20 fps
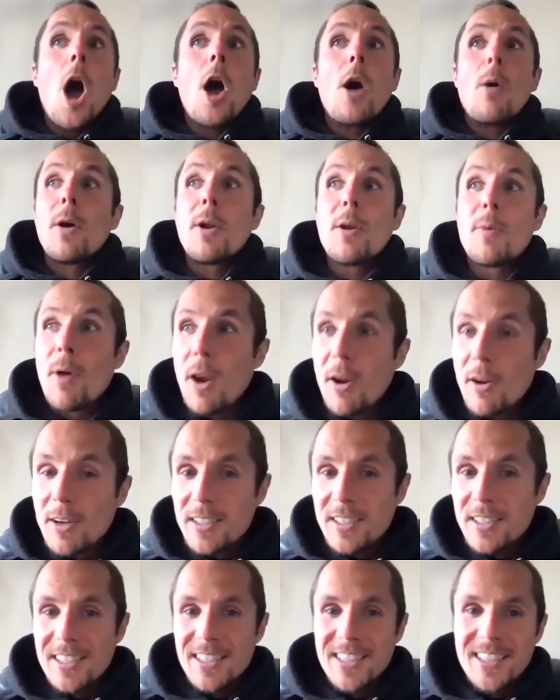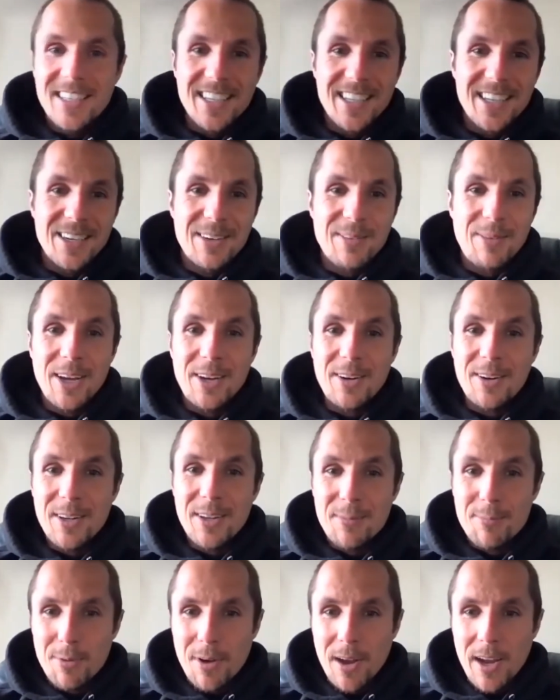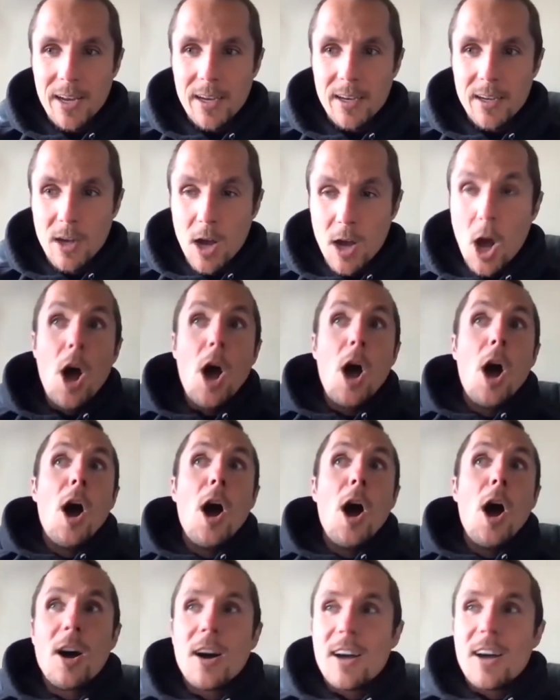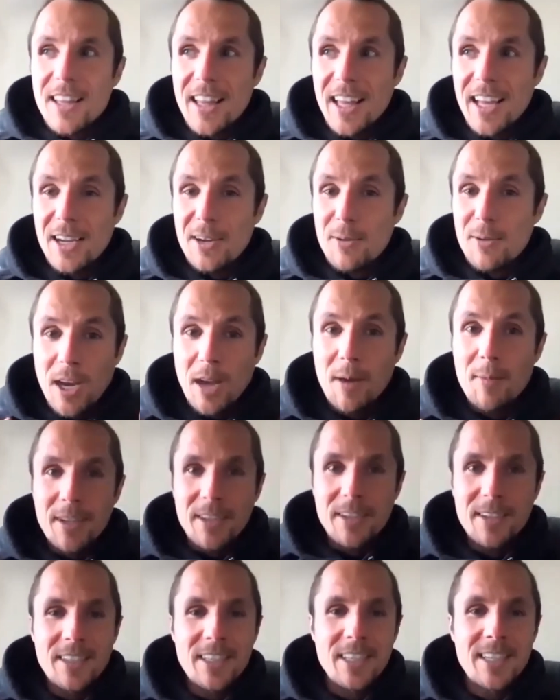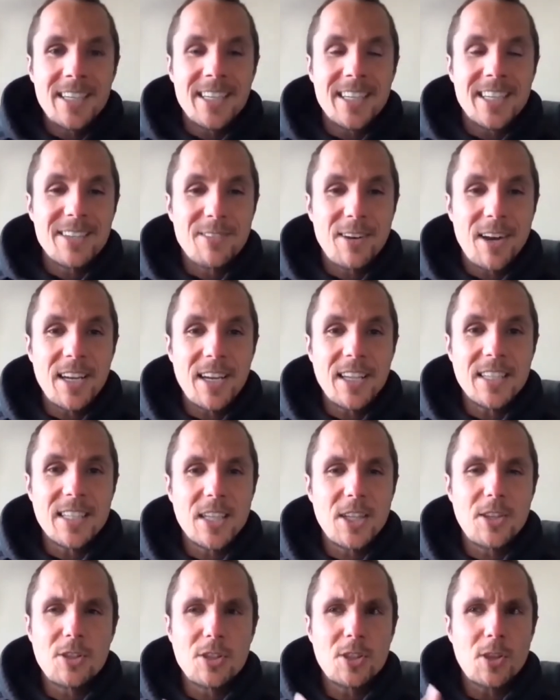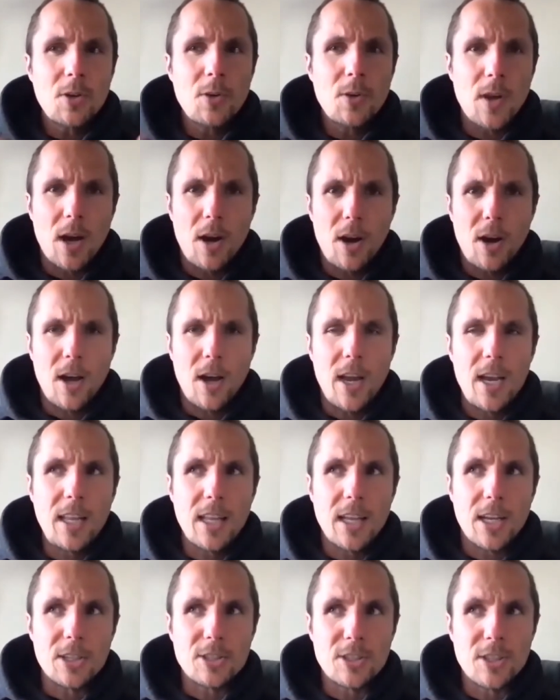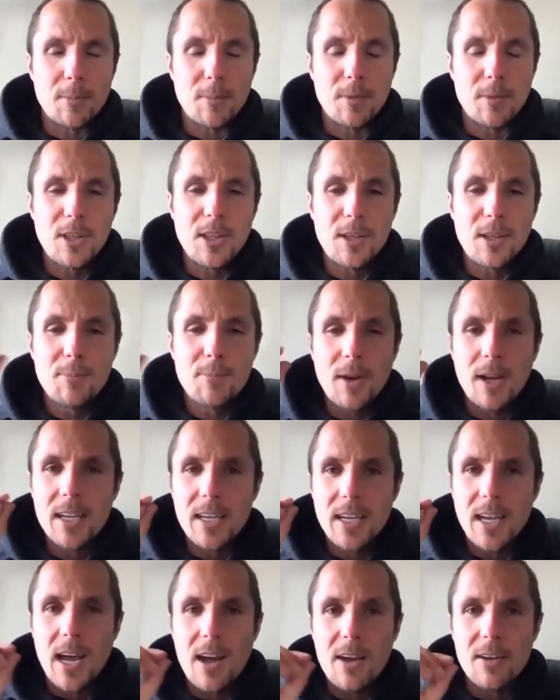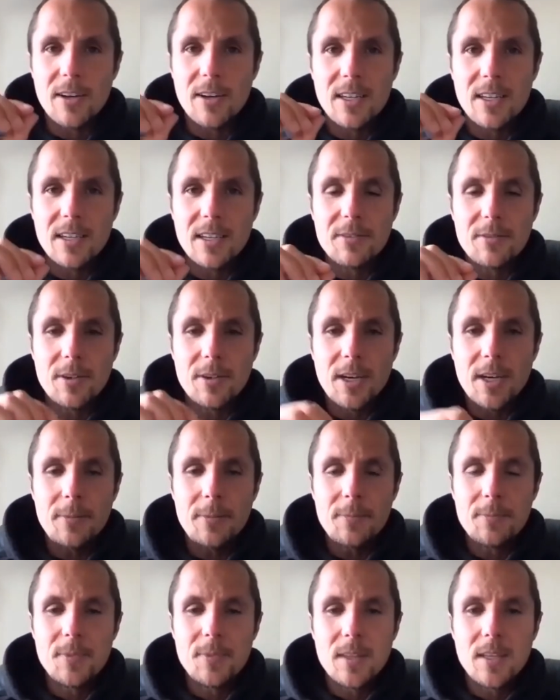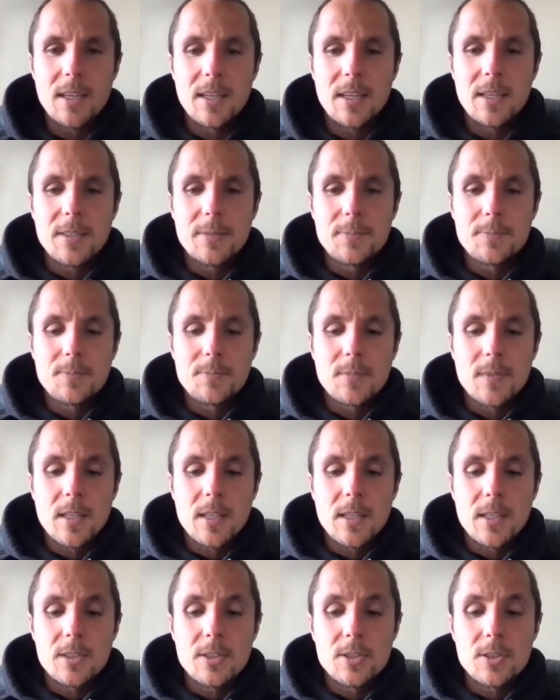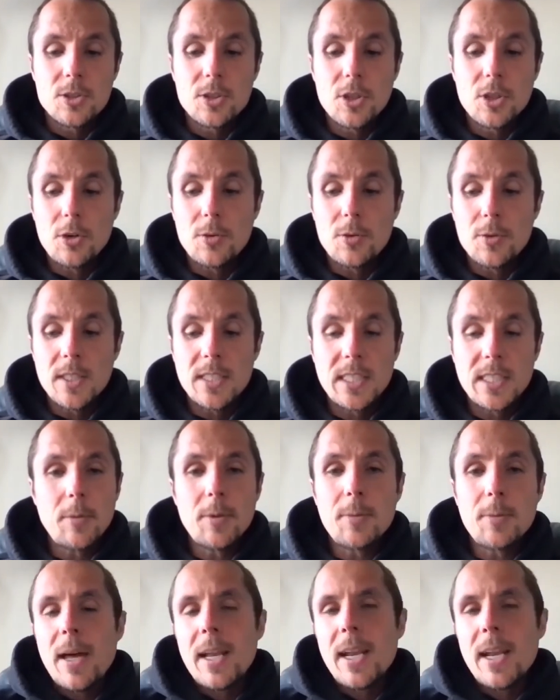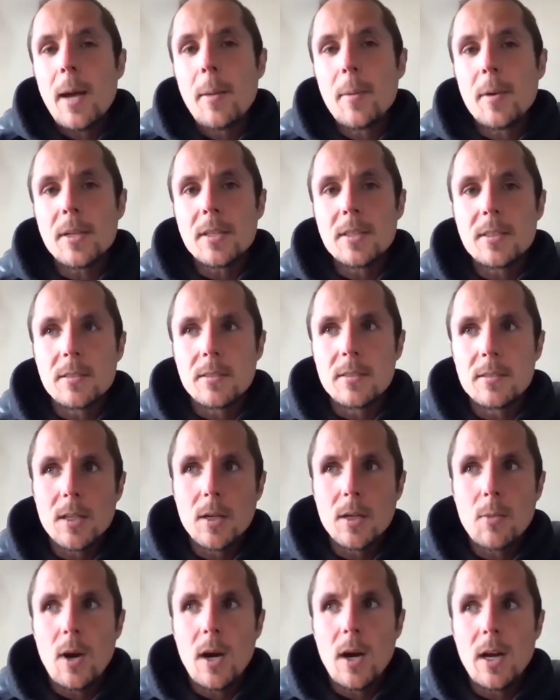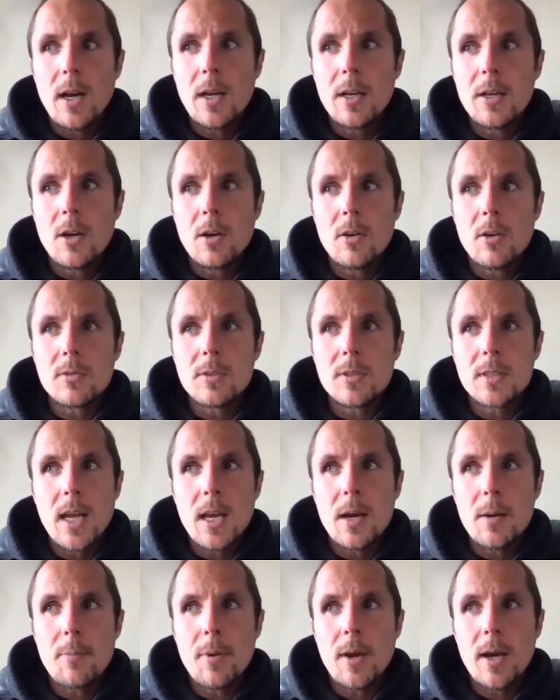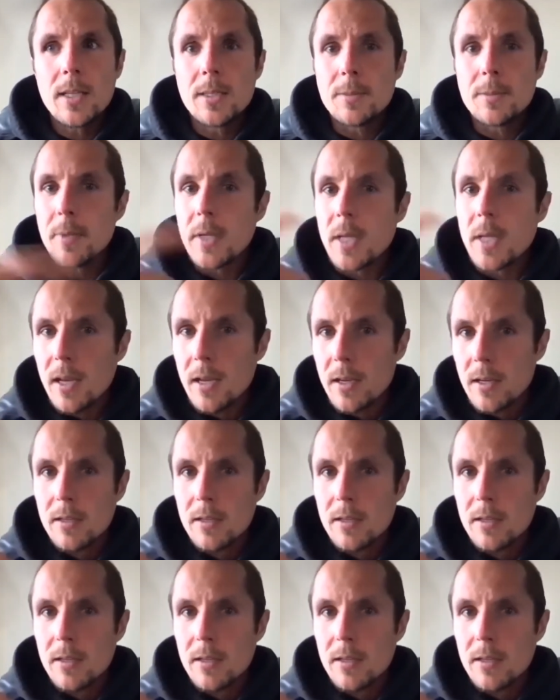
Wait, brown rice? Why I don't eat bread? Like, well, tell me, right? It's like, you just don't do any of that shit, but you like break it down, right? Mm-hmm. So, and same with bad habits. It's like, why I don't stay up past midnight.